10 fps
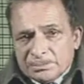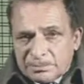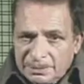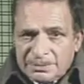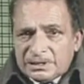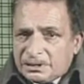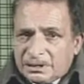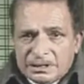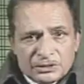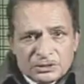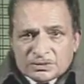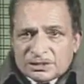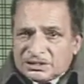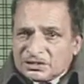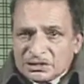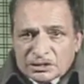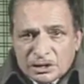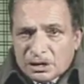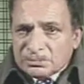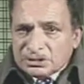maybe individualistic
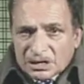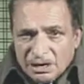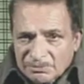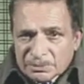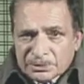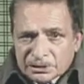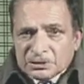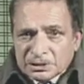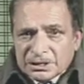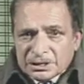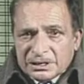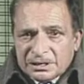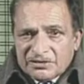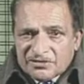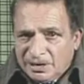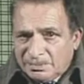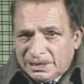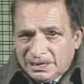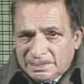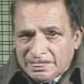norms of a particular
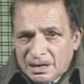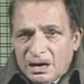family,